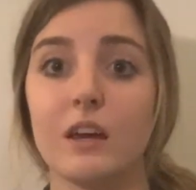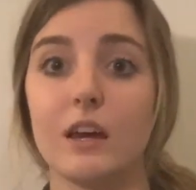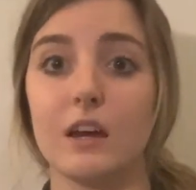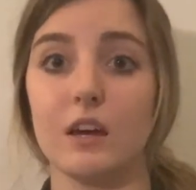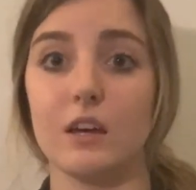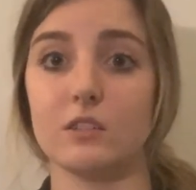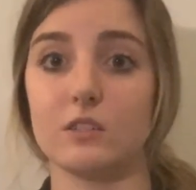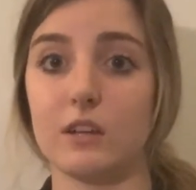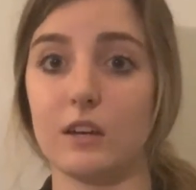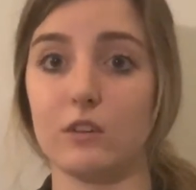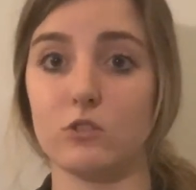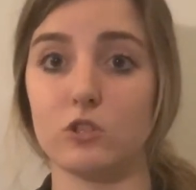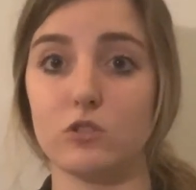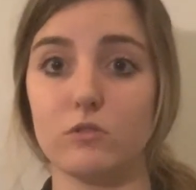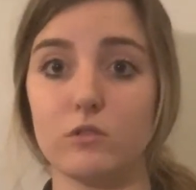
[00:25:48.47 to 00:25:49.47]
It's at your
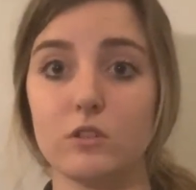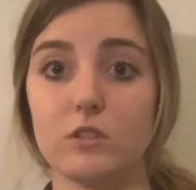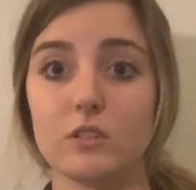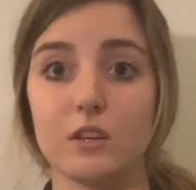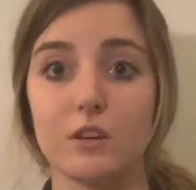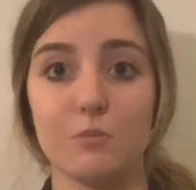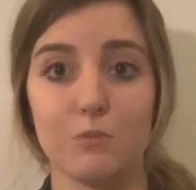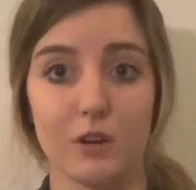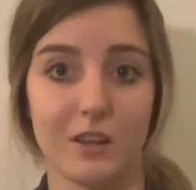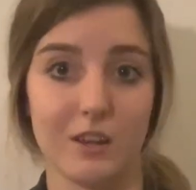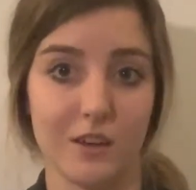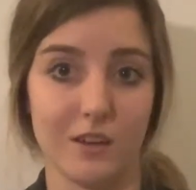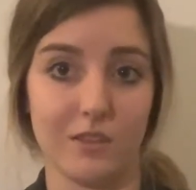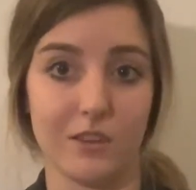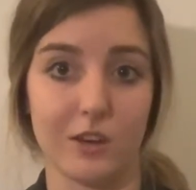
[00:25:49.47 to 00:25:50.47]
shoulders, and you bring it
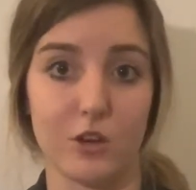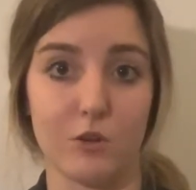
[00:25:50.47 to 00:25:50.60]
in like you're